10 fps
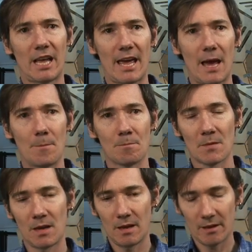
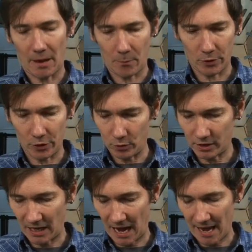They
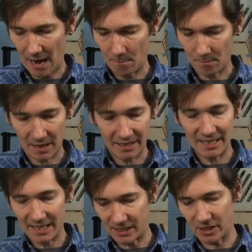produced a
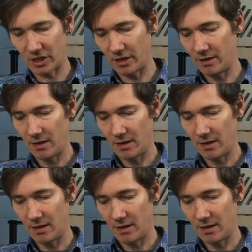disc,